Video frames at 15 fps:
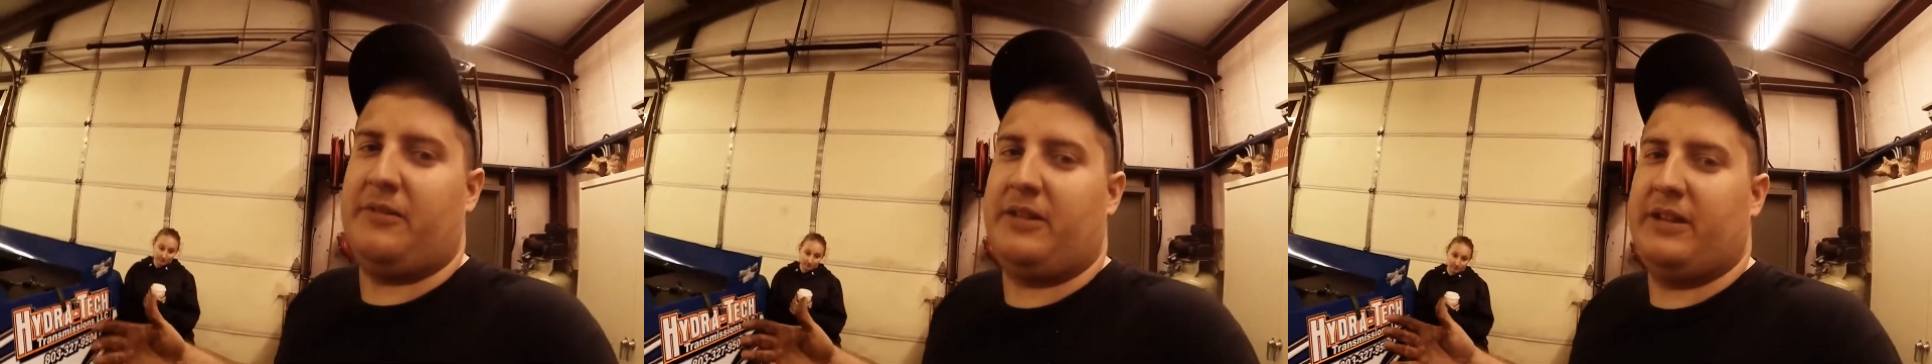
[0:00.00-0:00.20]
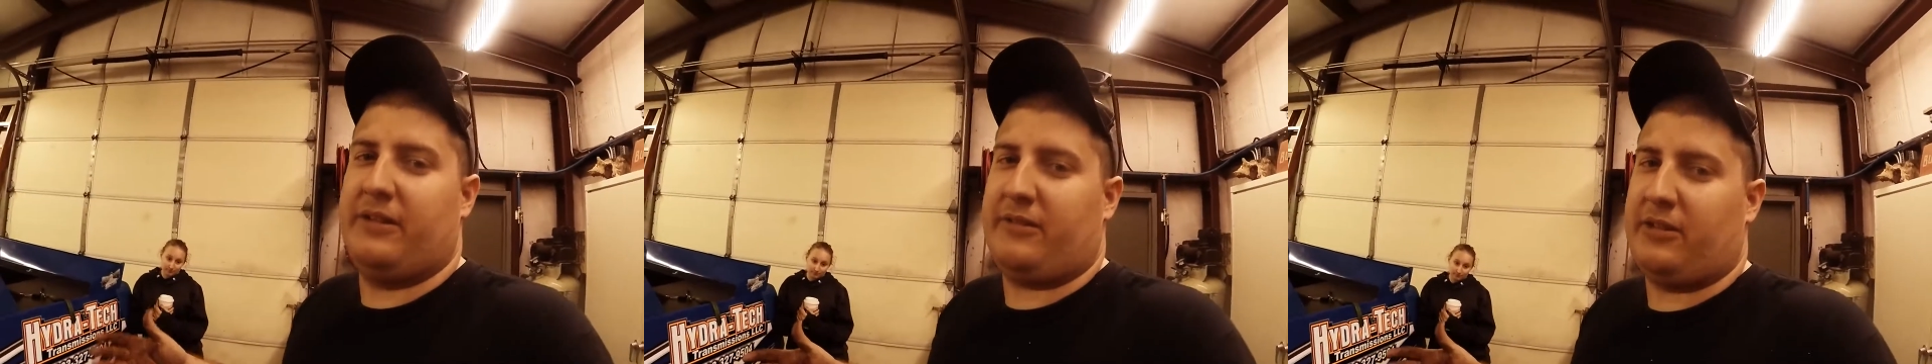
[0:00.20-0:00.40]

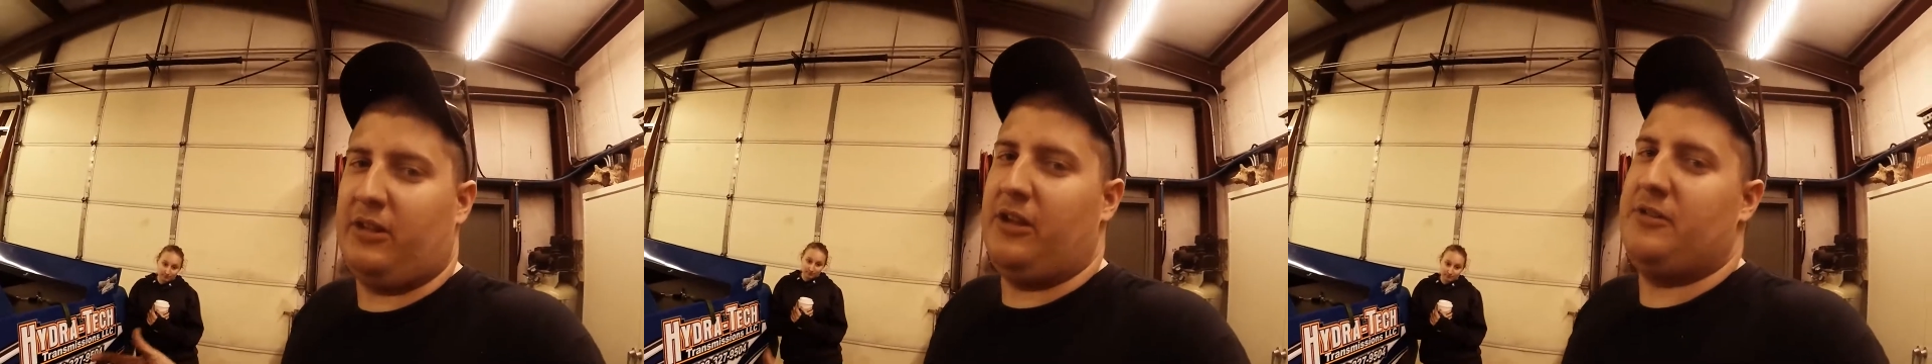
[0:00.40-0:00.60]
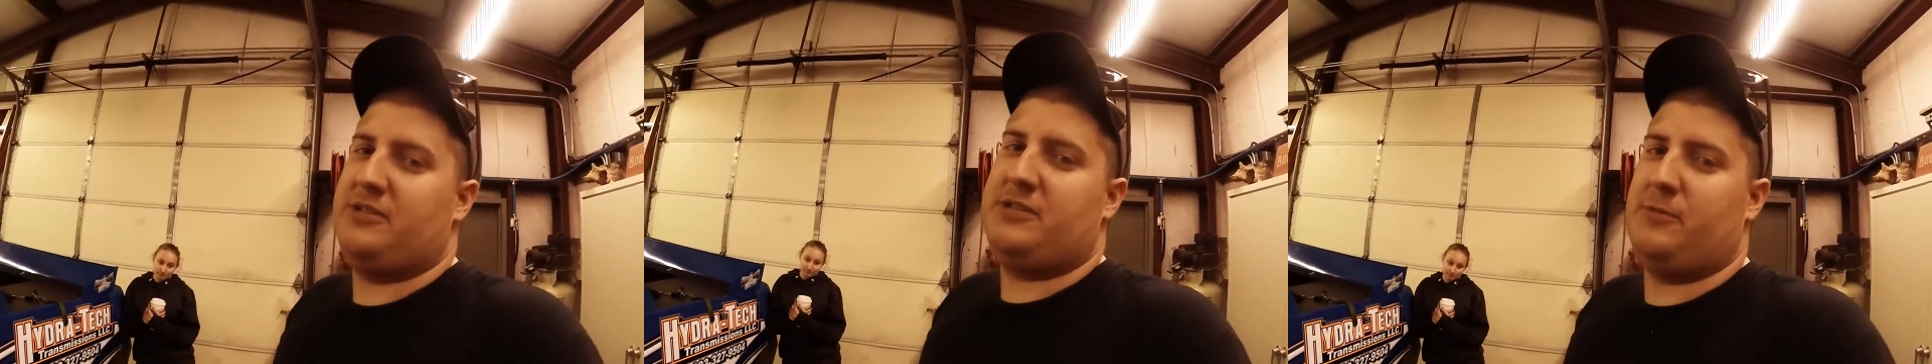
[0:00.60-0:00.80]
get
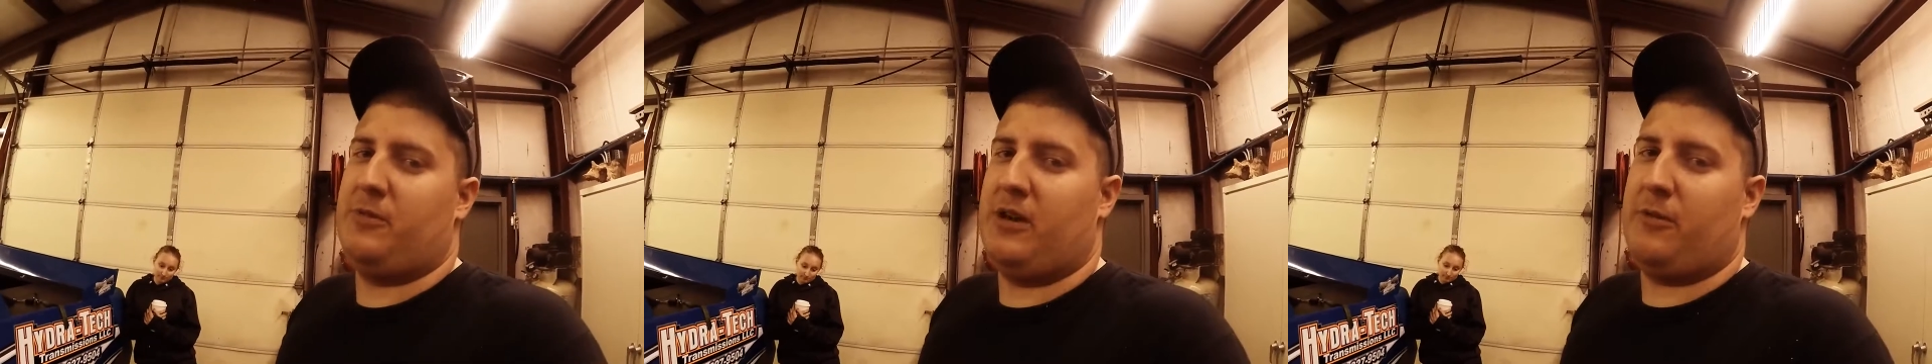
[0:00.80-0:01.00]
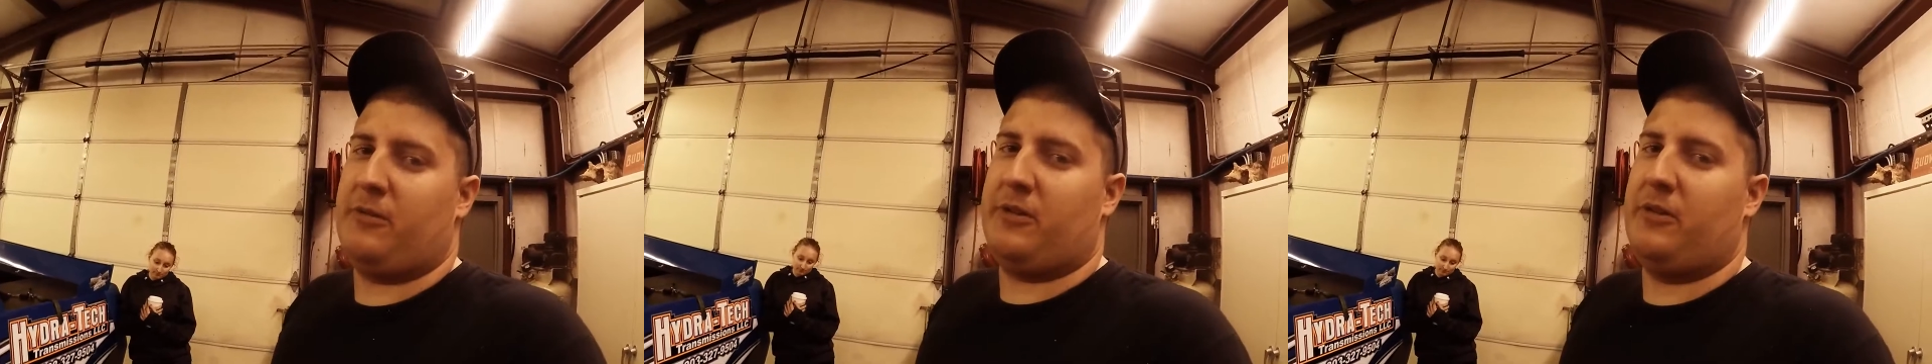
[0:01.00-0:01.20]
close to
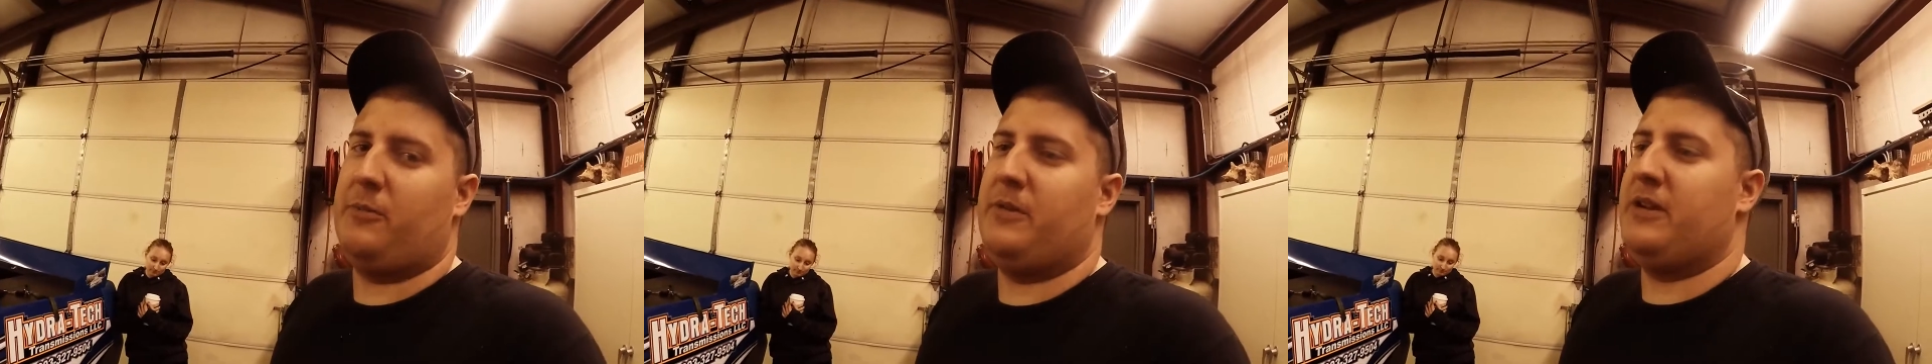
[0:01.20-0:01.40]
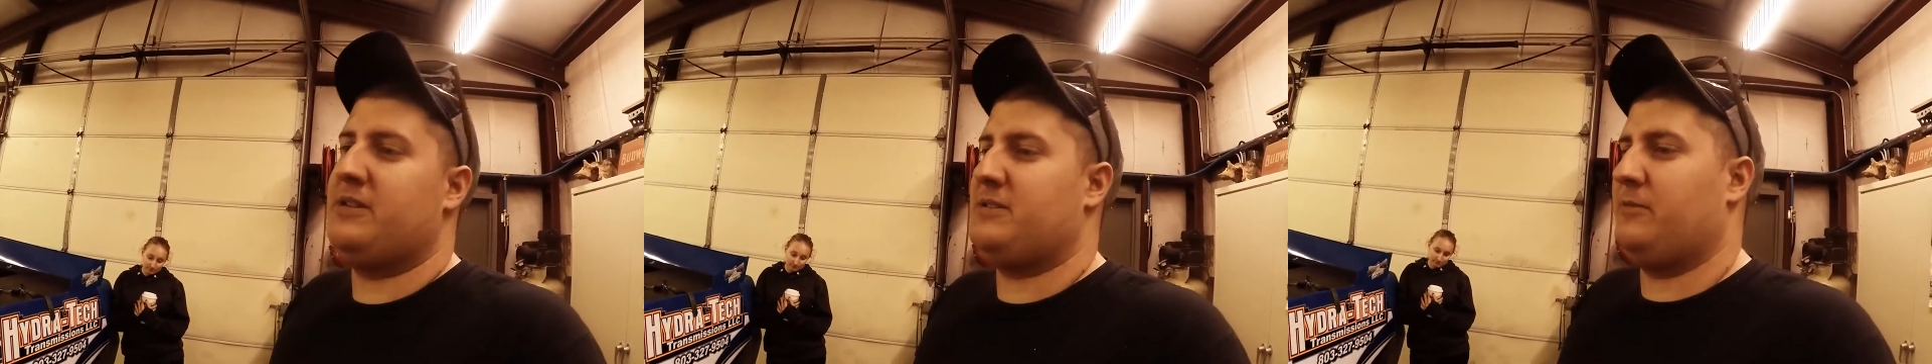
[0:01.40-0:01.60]
where we're going to
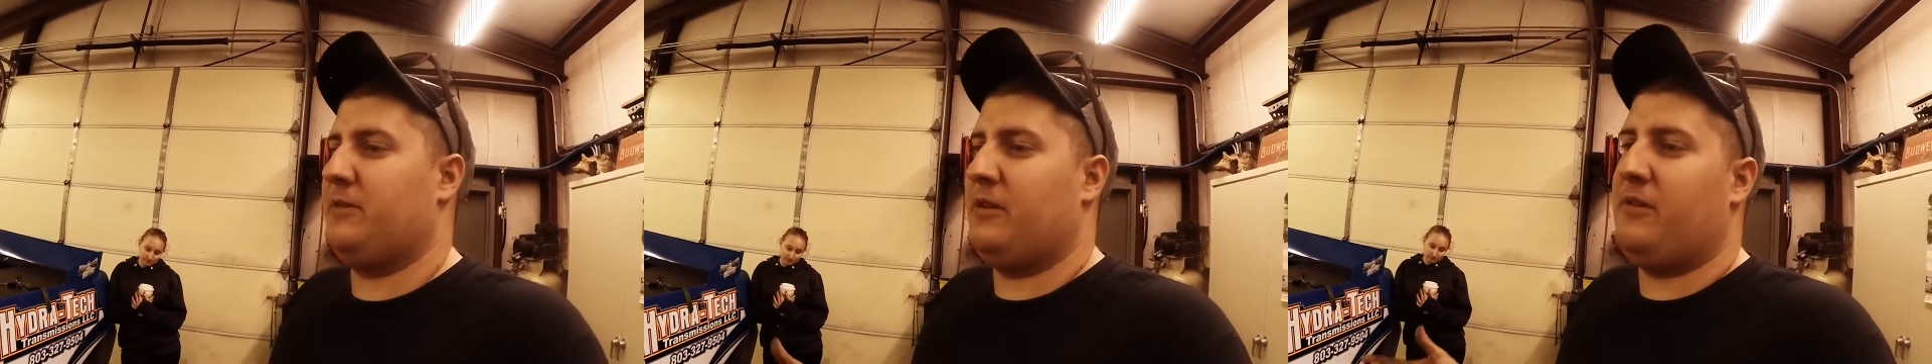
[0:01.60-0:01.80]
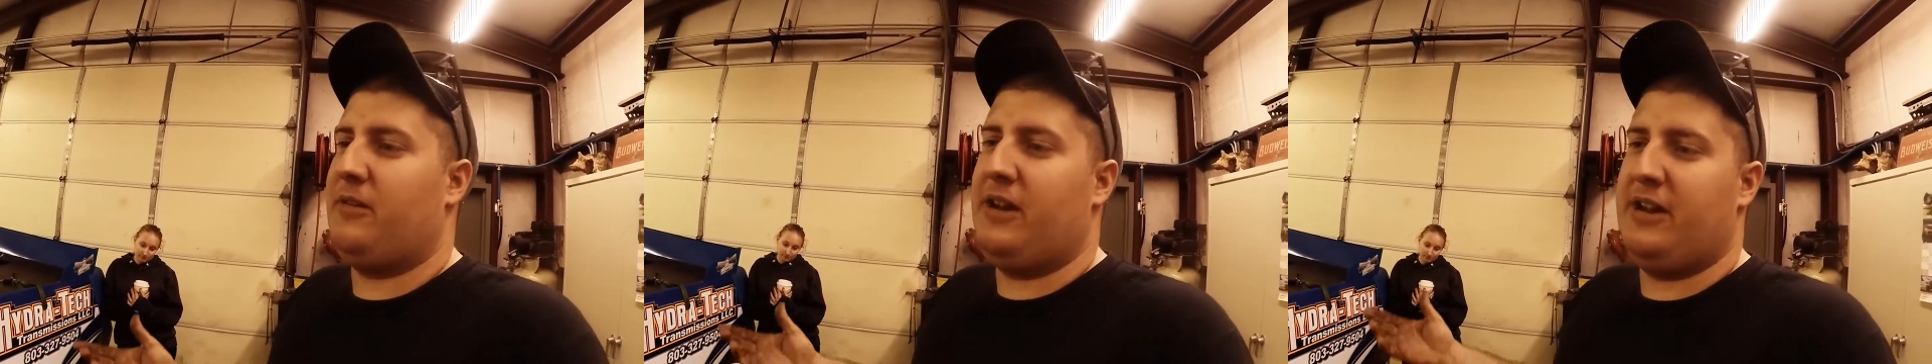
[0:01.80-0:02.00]
be so we
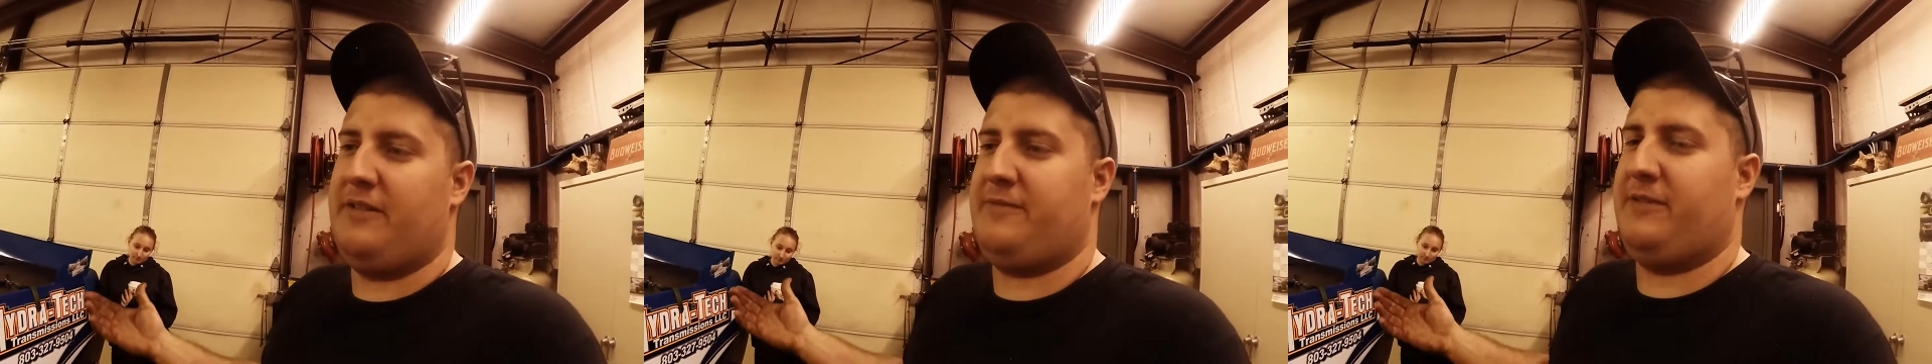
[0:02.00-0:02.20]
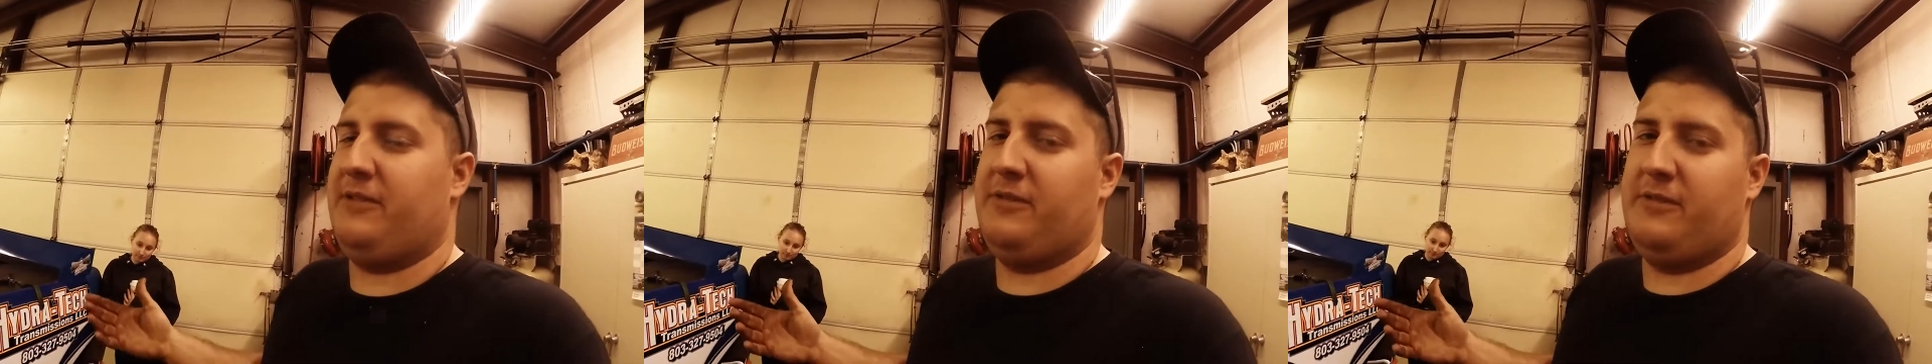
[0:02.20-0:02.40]
don't
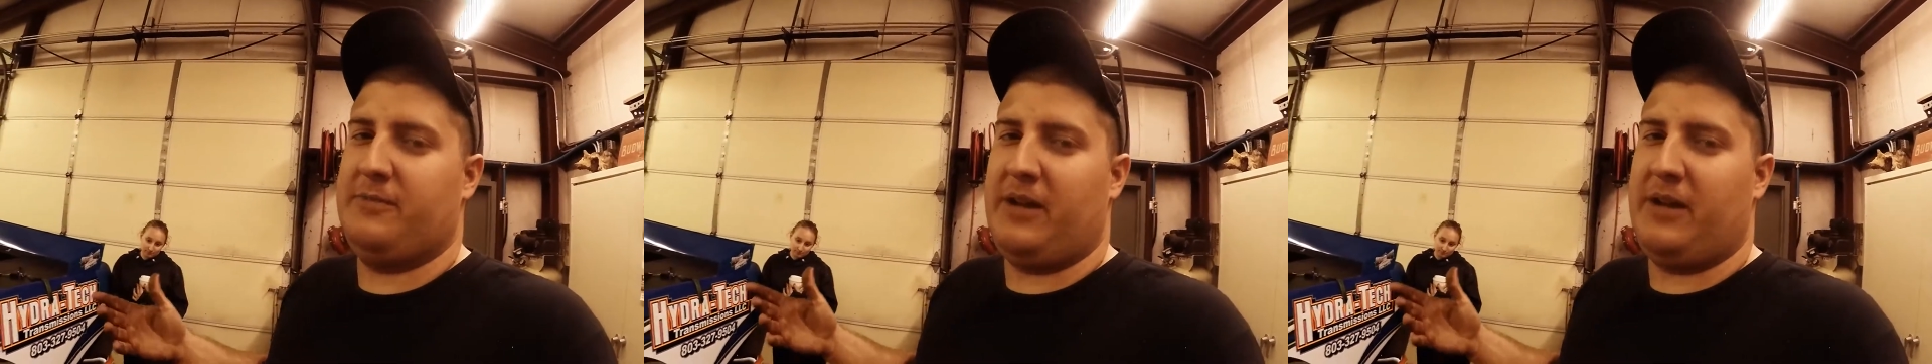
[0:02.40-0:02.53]
have to